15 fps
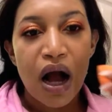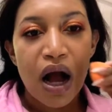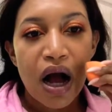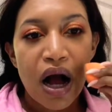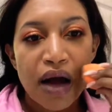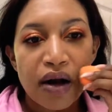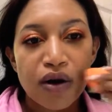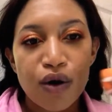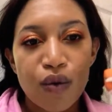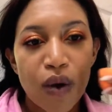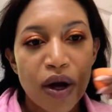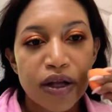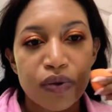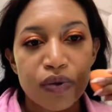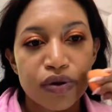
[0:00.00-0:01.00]
I don't know
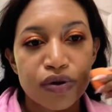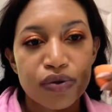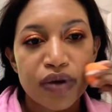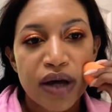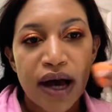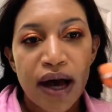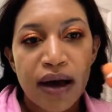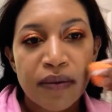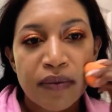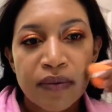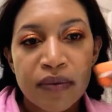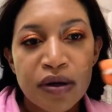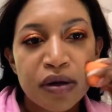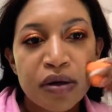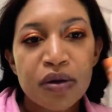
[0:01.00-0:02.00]
why you would do that.
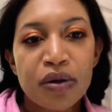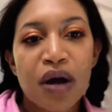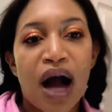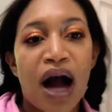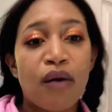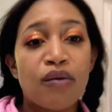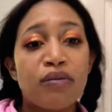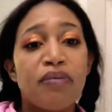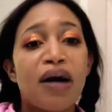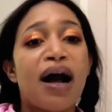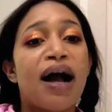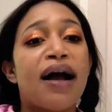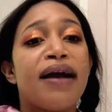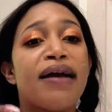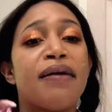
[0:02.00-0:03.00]
I would
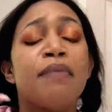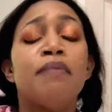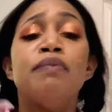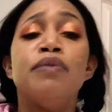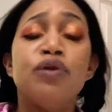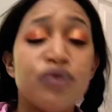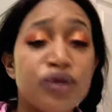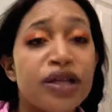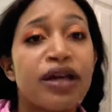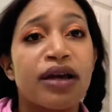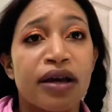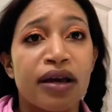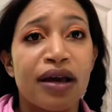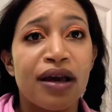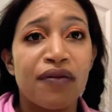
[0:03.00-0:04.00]
buy
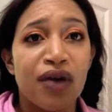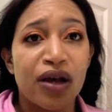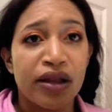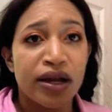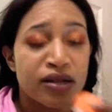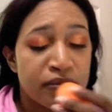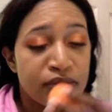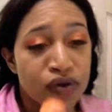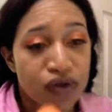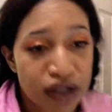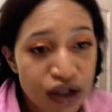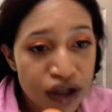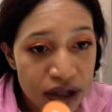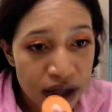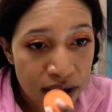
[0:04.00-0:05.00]
music if I liked a
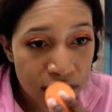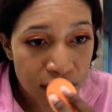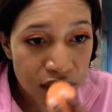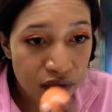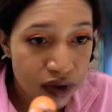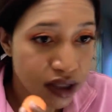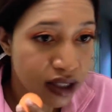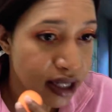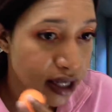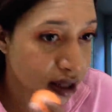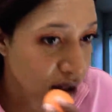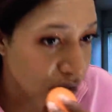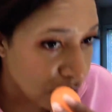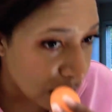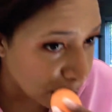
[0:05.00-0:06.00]
musician for the
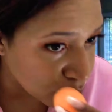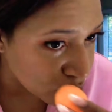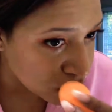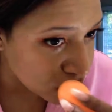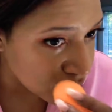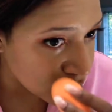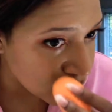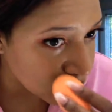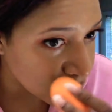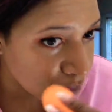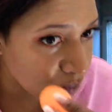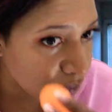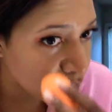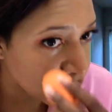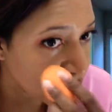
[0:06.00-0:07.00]
sake of that person,
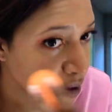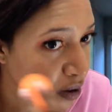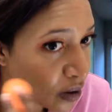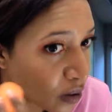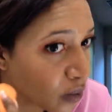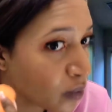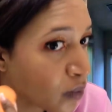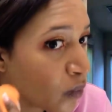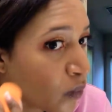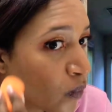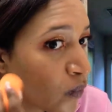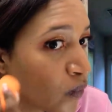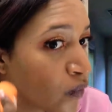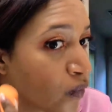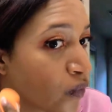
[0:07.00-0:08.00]
you know?
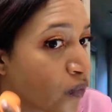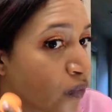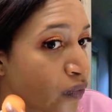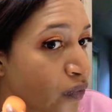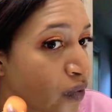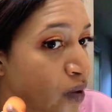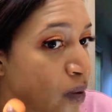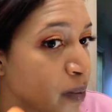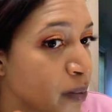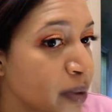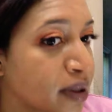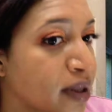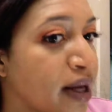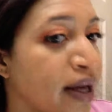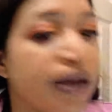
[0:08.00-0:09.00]

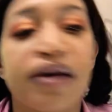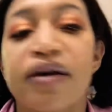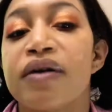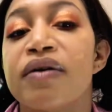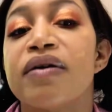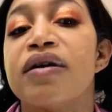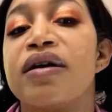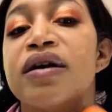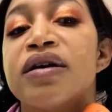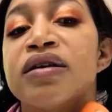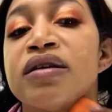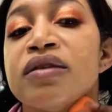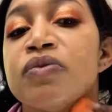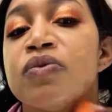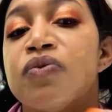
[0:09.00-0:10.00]
But like,
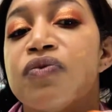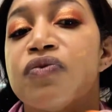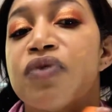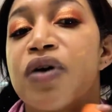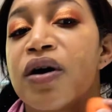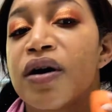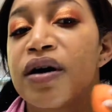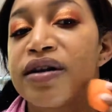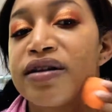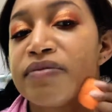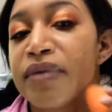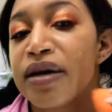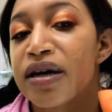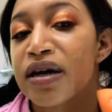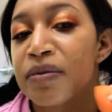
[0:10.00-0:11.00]
as far as
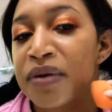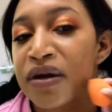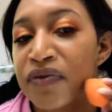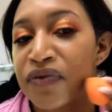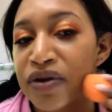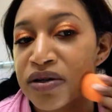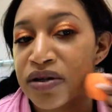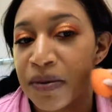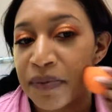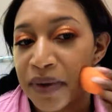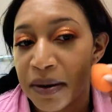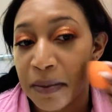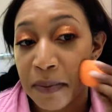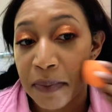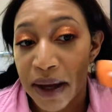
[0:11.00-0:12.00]
makeup, if there's
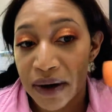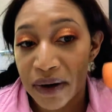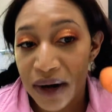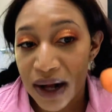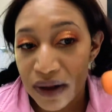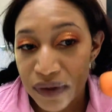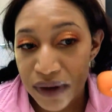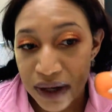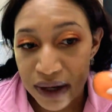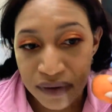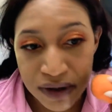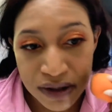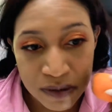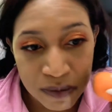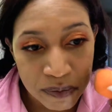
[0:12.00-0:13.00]
something better out there, if
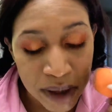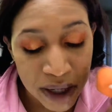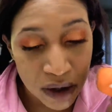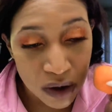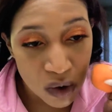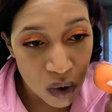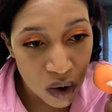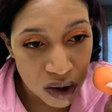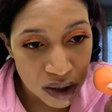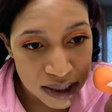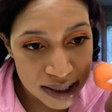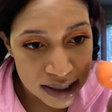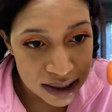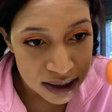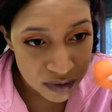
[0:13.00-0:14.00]
there's better
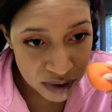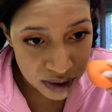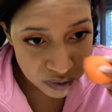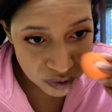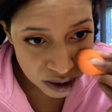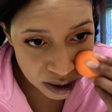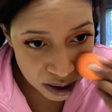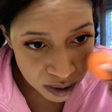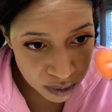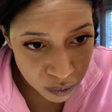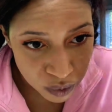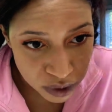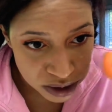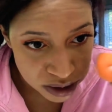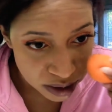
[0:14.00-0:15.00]
quality stuff out there,
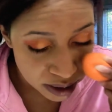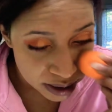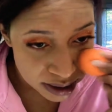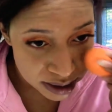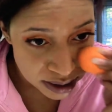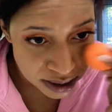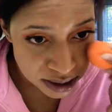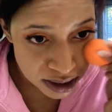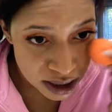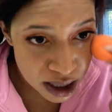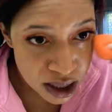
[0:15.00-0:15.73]
which there is,